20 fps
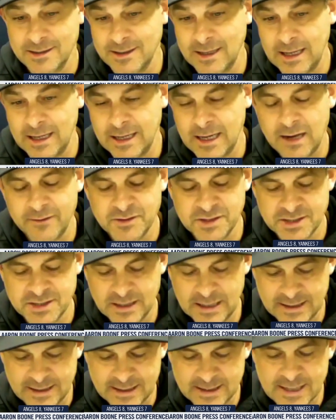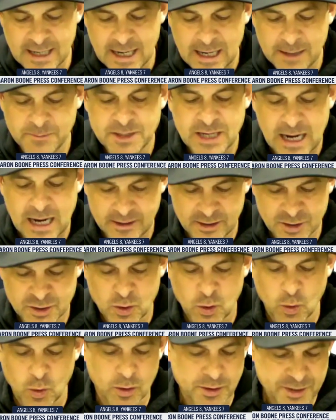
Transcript: And obviously at the time tied the score.